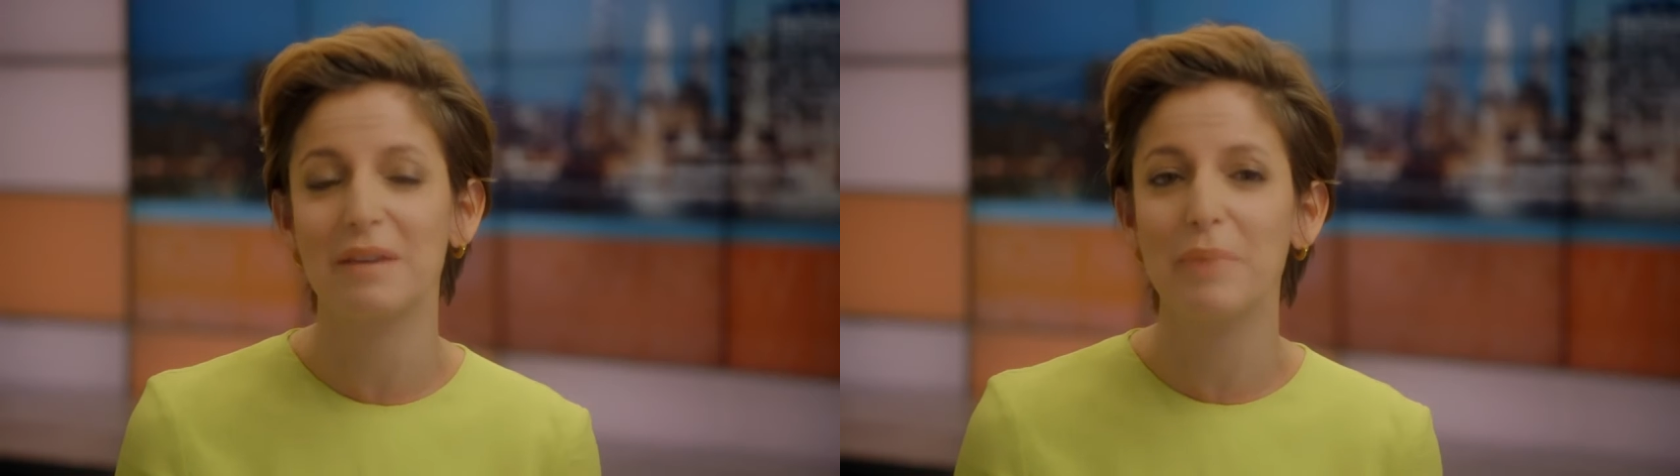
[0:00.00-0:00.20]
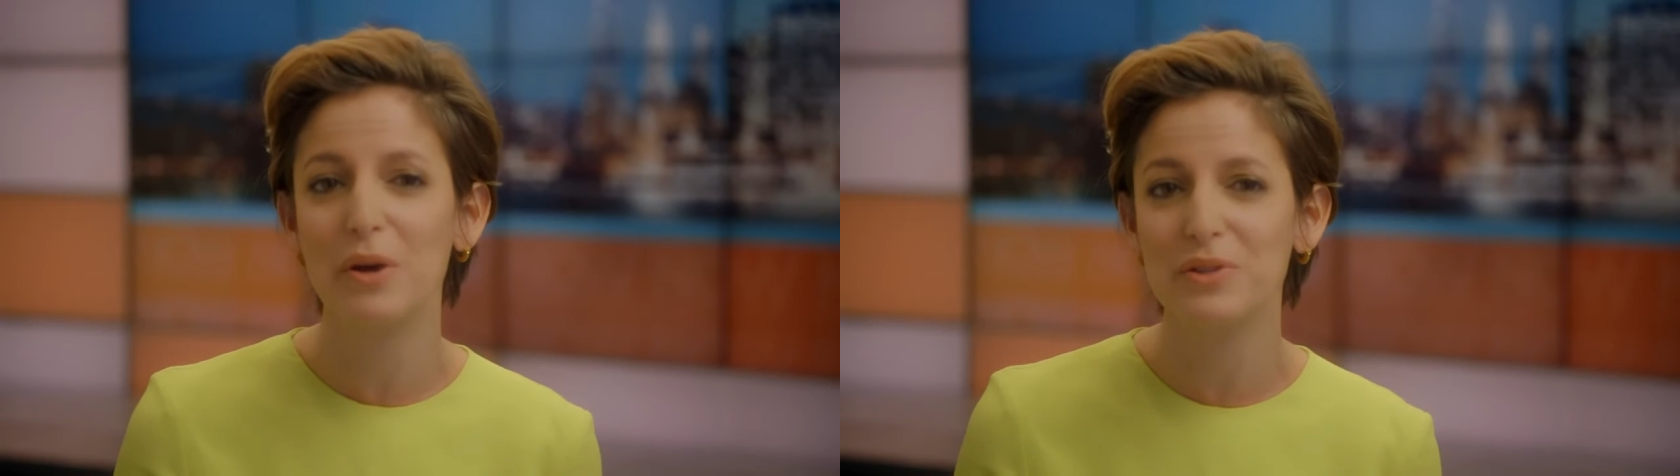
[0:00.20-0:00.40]

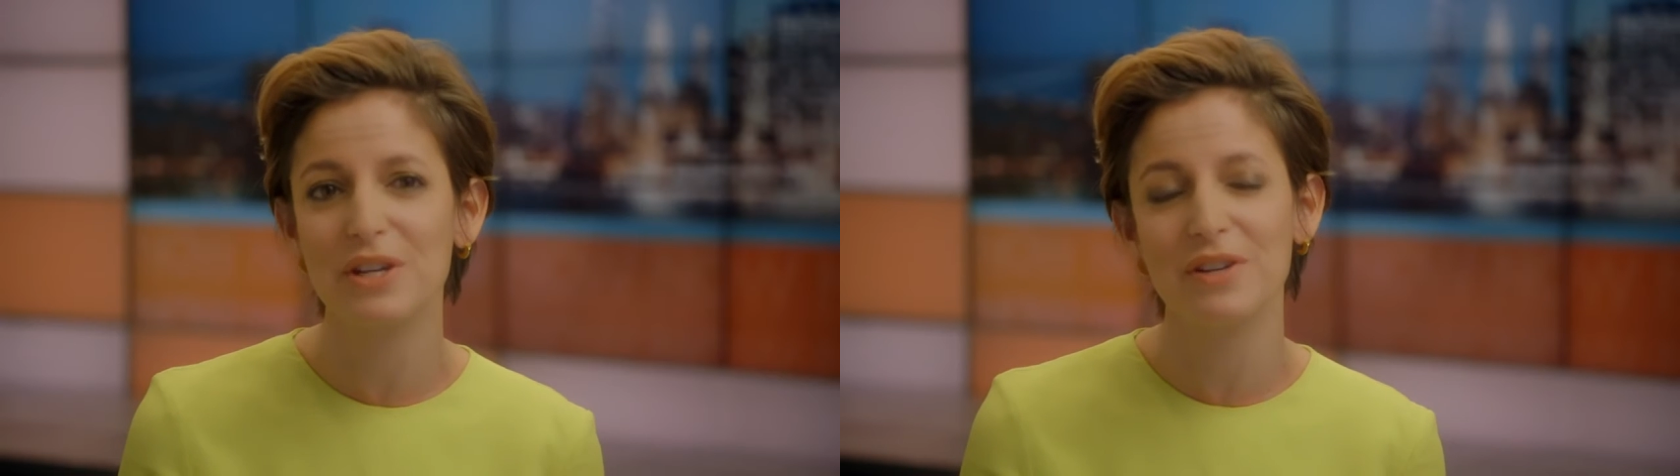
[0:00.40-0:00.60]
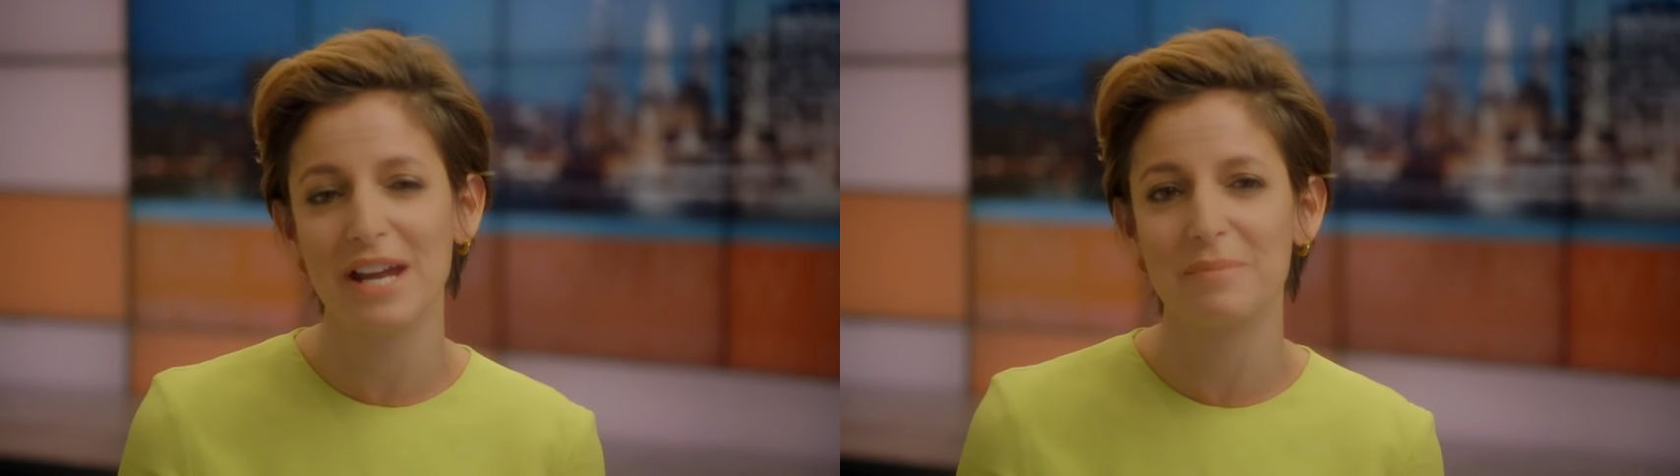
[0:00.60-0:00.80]
and
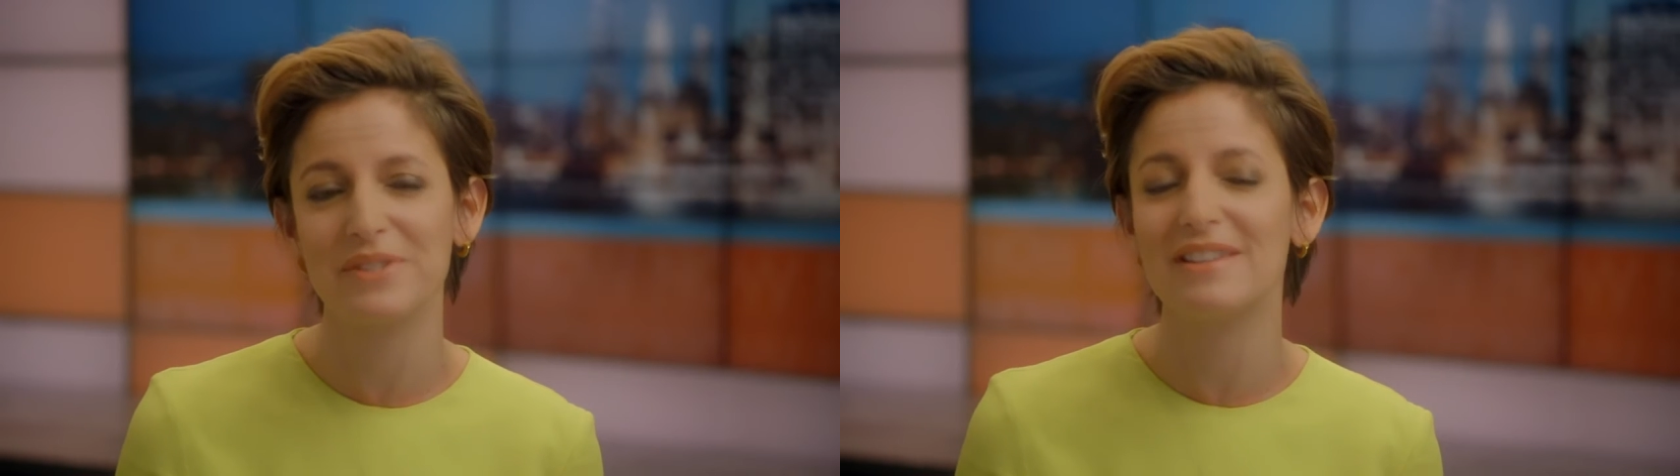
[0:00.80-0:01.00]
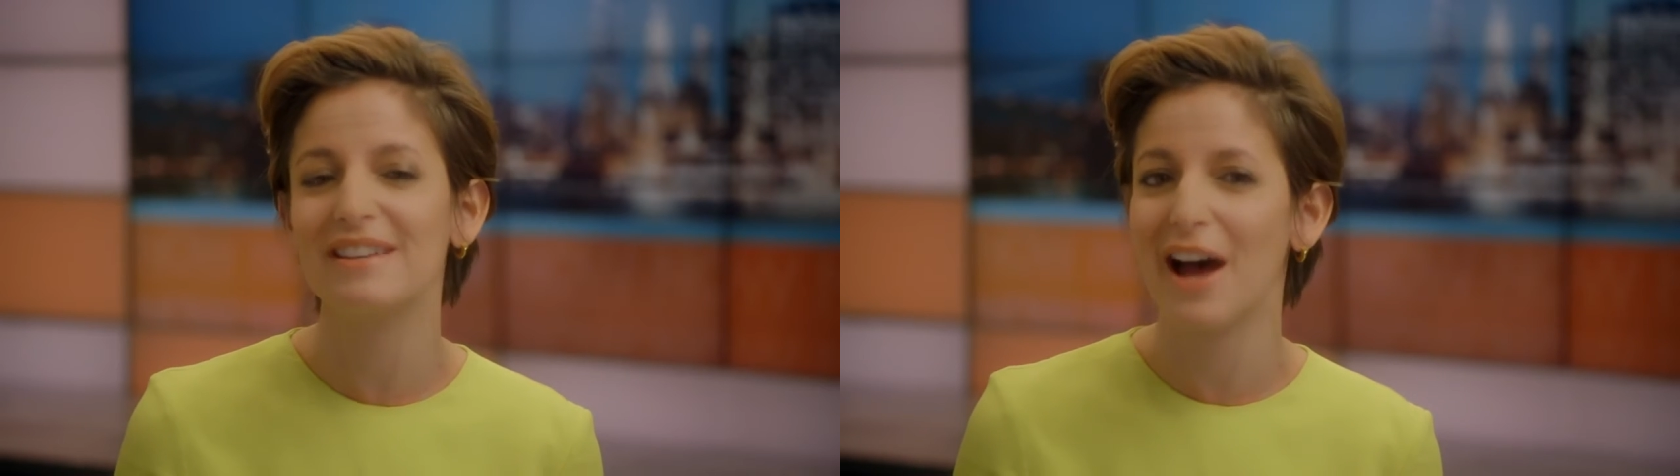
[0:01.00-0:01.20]
post their
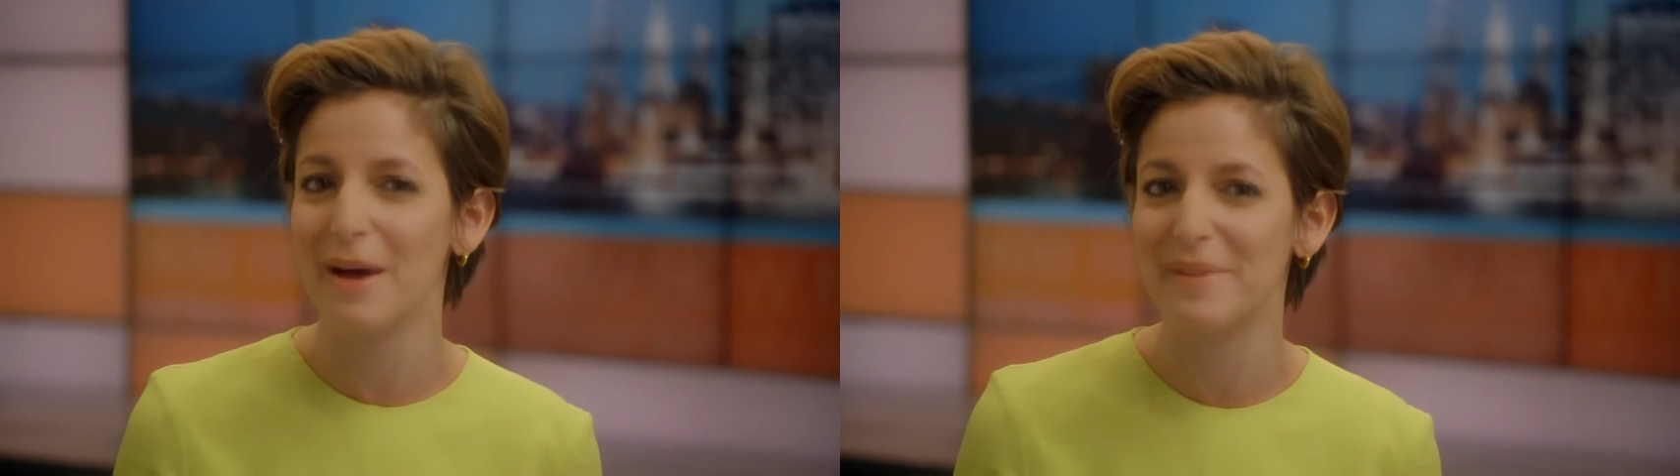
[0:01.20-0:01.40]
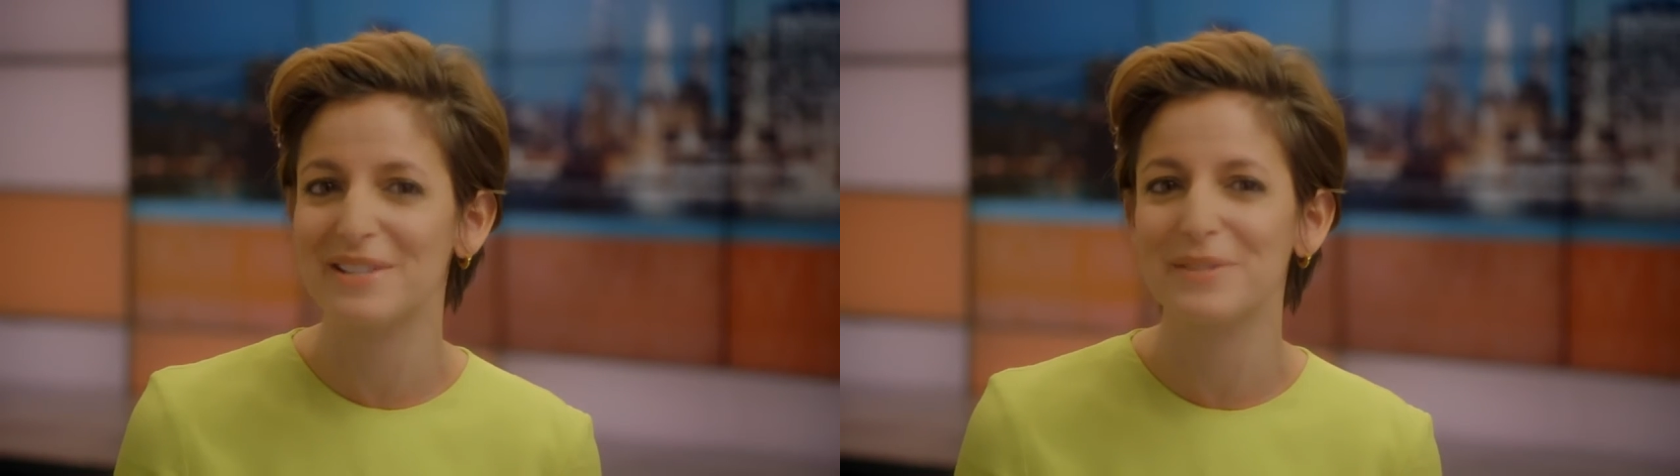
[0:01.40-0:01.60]
names in the
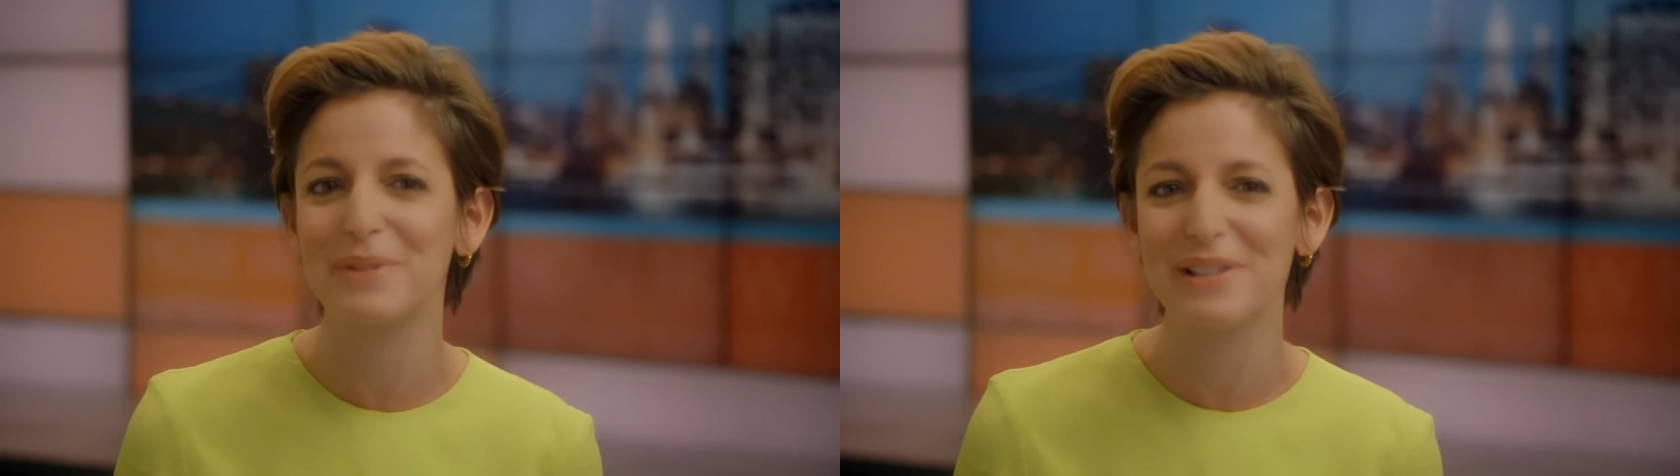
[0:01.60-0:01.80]
comments